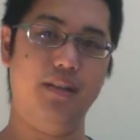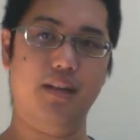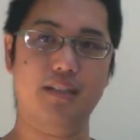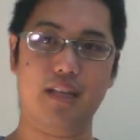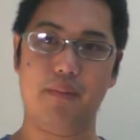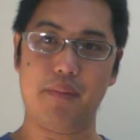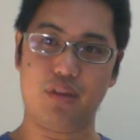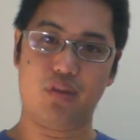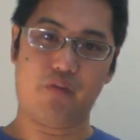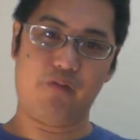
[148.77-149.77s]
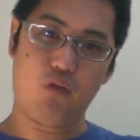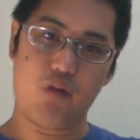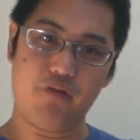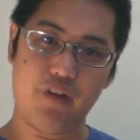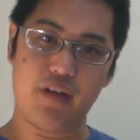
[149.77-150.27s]
That's like about 4
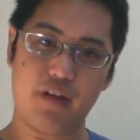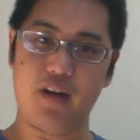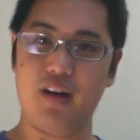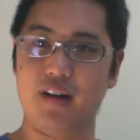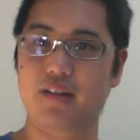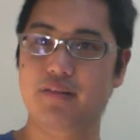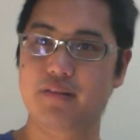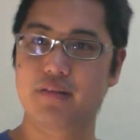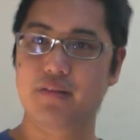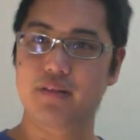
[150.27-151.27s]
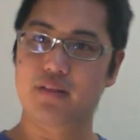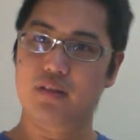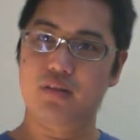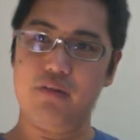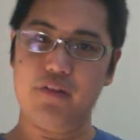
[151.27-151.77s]
feet long,
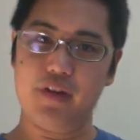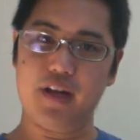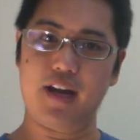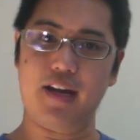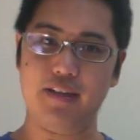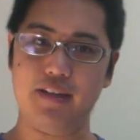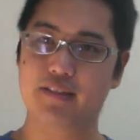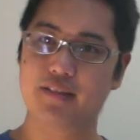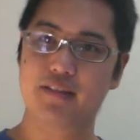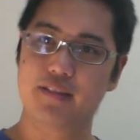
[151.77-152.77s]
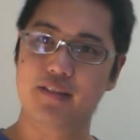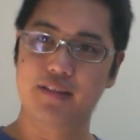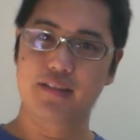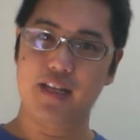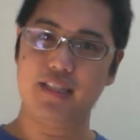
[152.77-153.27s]
3 feet high.
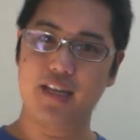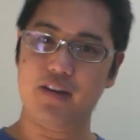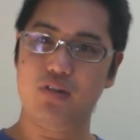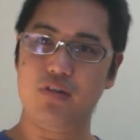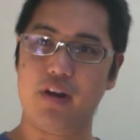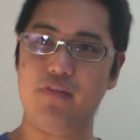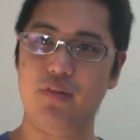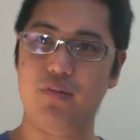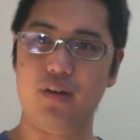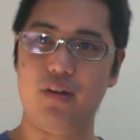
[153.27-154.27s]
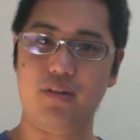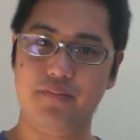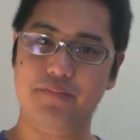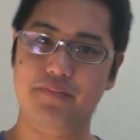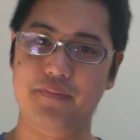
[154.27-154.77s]
That's how you're driving to work.
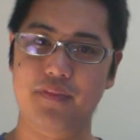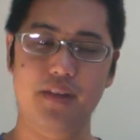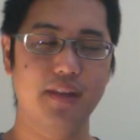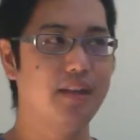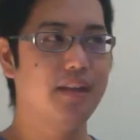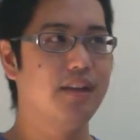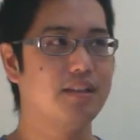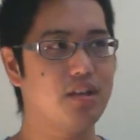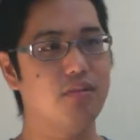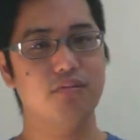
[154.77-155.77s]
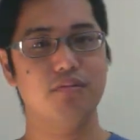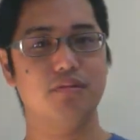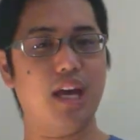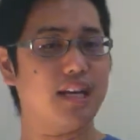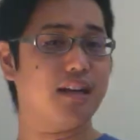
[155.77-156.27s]
So
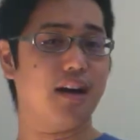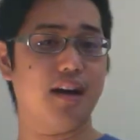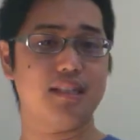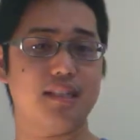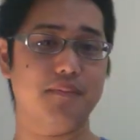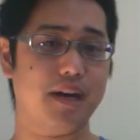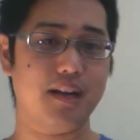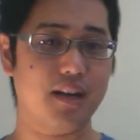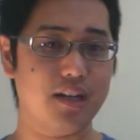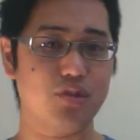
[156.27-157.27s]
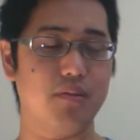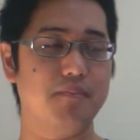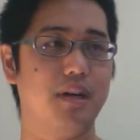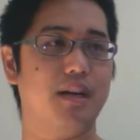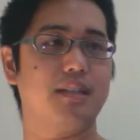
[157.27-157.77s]
that costs about
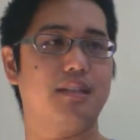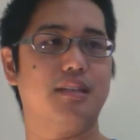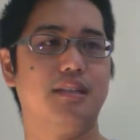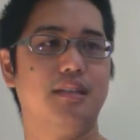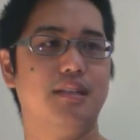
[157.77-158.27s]
$100.